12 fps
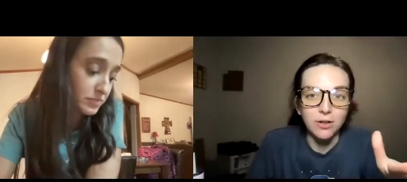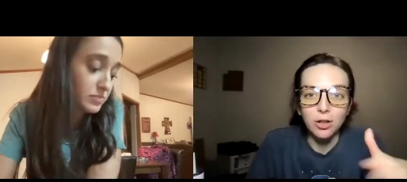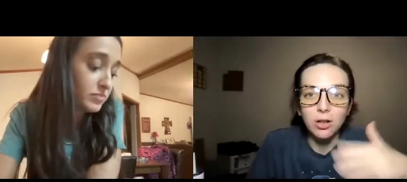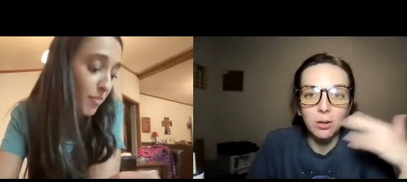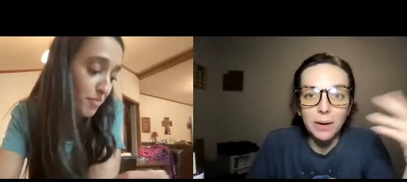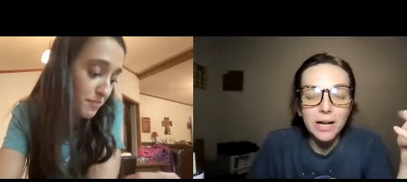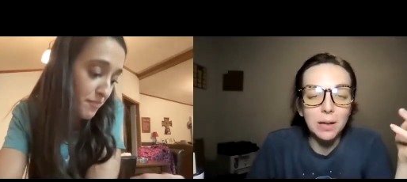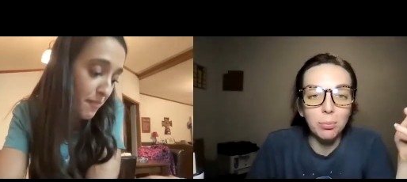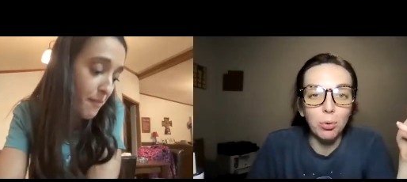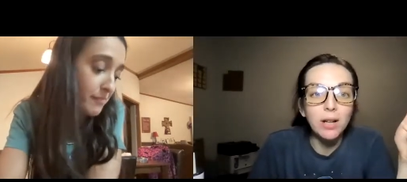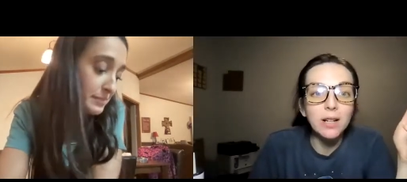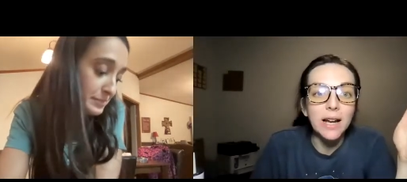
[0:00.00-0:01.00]
Speaker 1: You're going to wake up
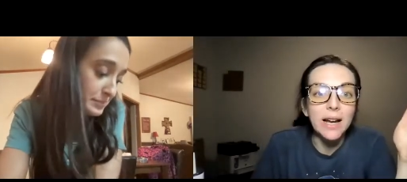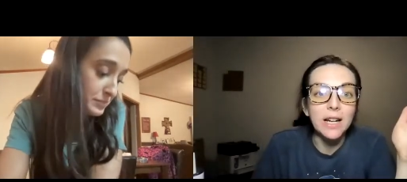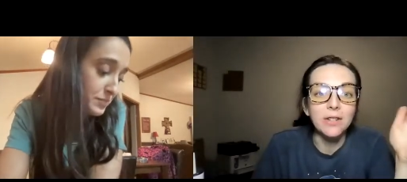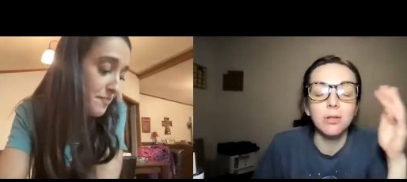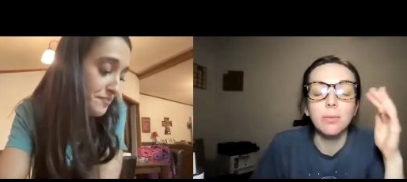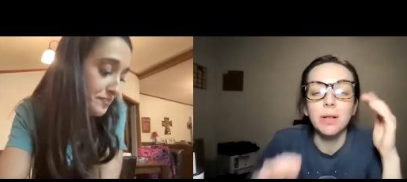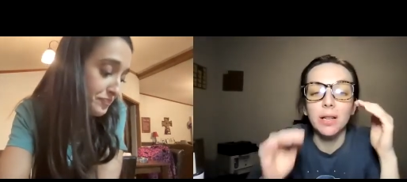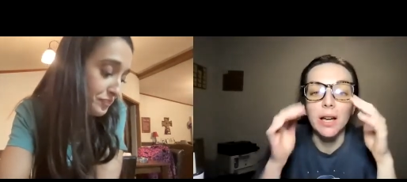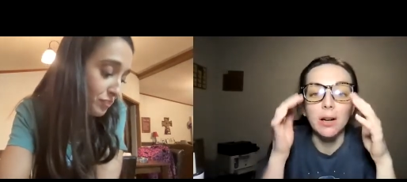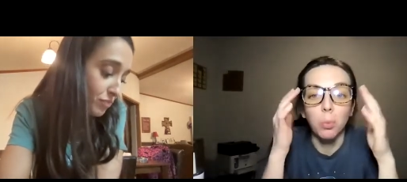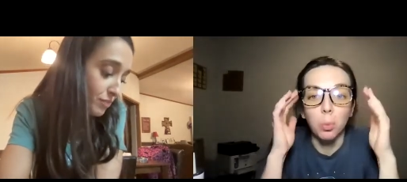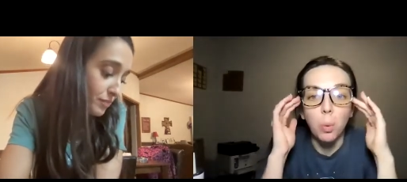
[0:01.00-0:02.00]
one day and you're going to be like,
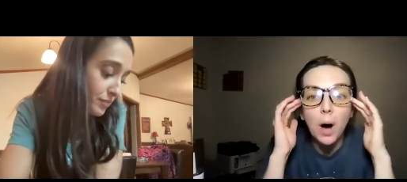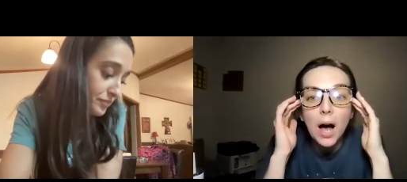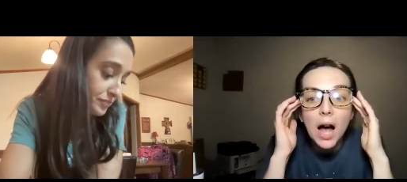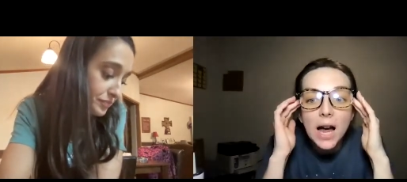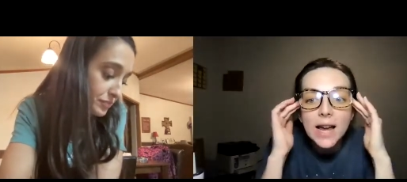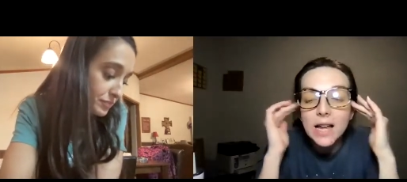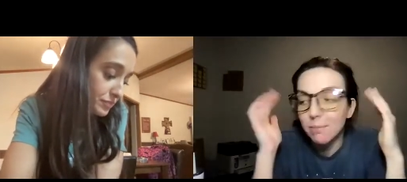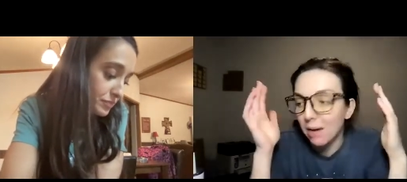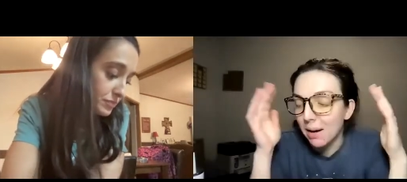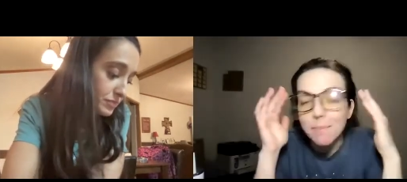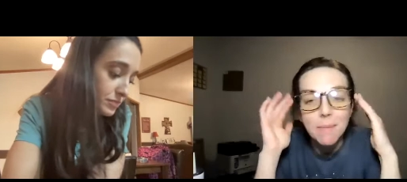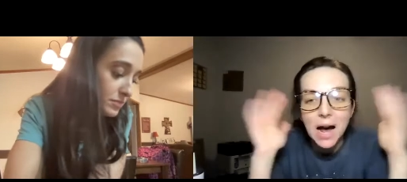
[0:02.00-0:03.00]
why am I
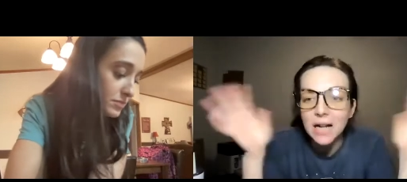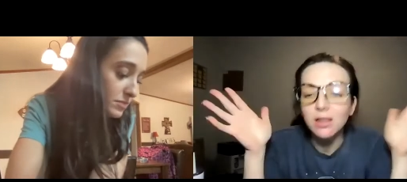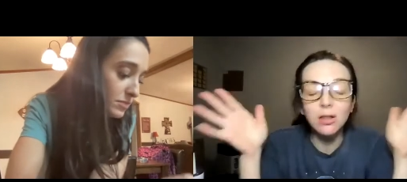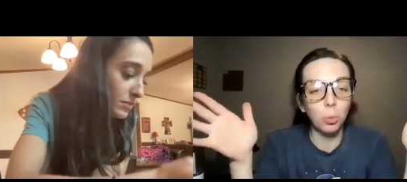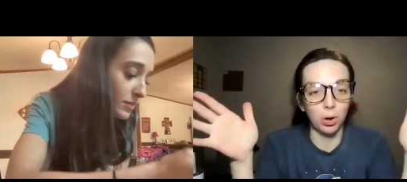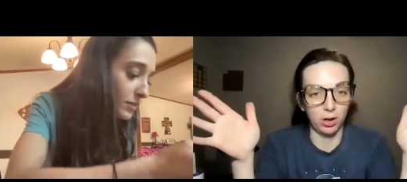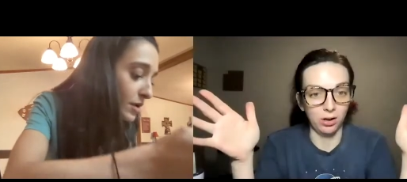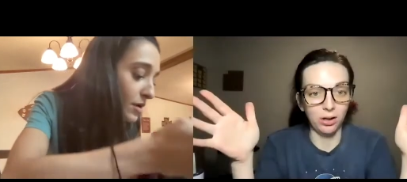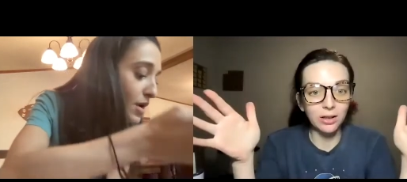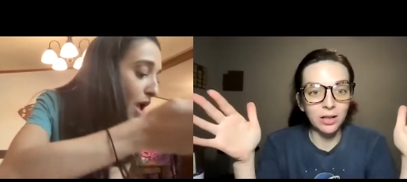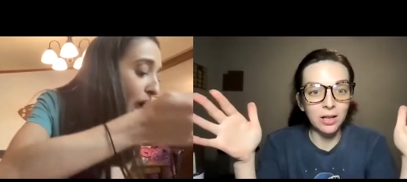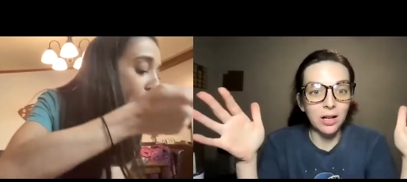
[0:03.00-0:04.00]
mad at the world?